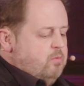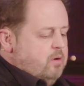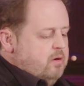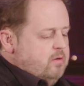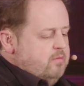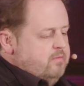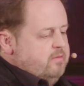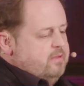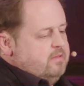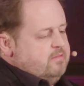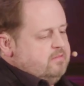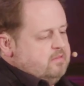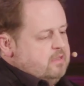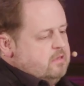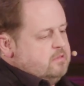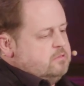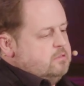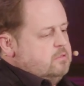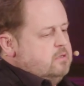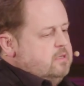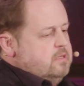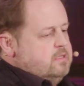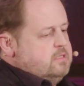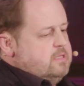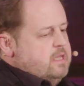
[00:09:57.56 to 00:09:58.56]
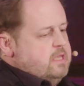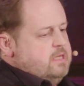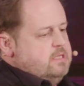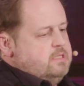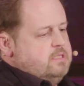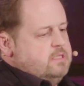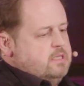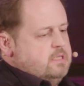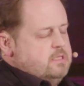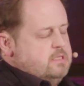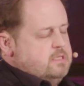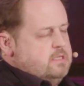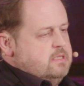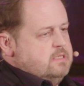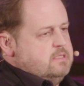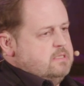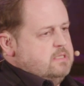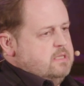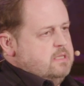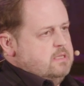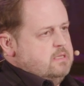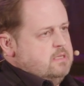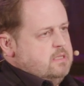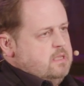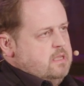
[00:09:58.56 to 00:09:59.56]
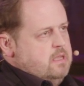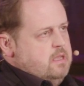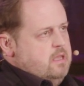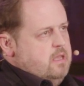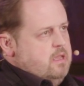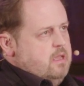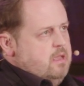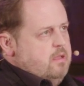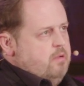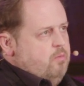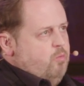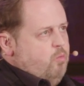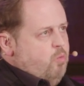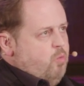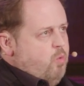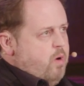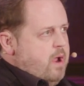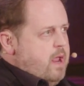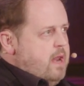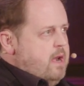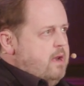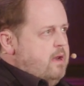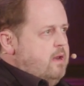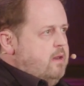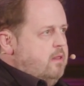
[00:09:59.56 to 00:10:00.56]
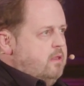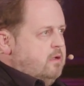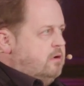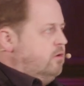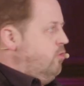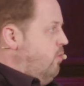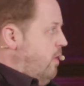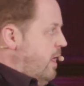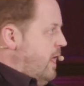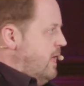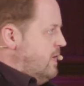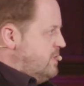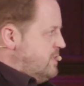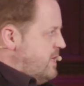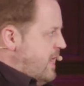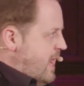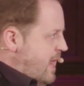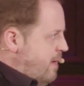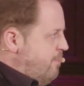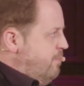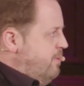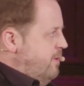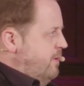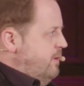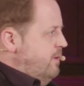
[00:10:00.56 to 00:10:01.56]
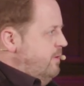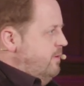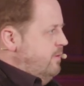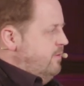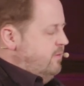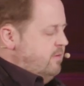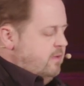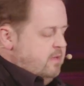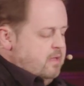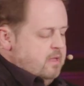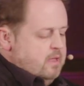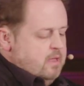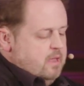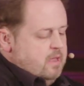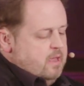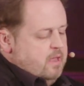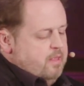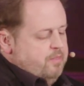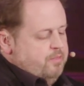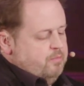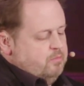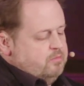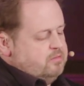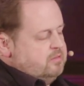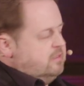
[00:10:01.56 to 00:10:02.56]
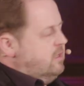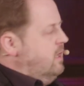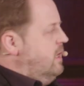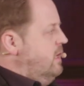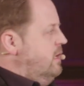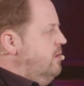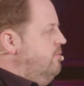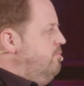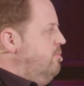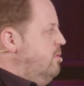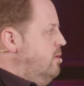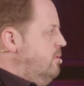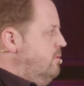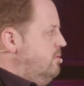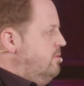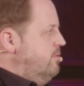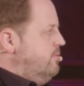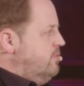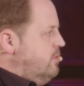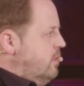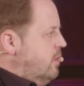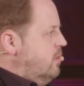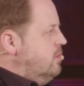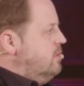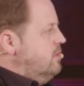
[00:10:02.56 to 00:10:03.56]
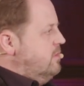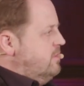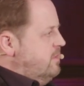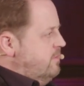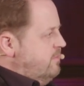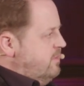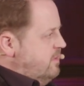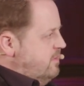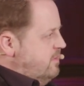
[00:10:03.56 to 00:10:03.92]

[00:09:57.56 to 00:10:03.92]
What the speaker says: one of its central contentions is that when the crash happened, there was a kind of moment of cognitive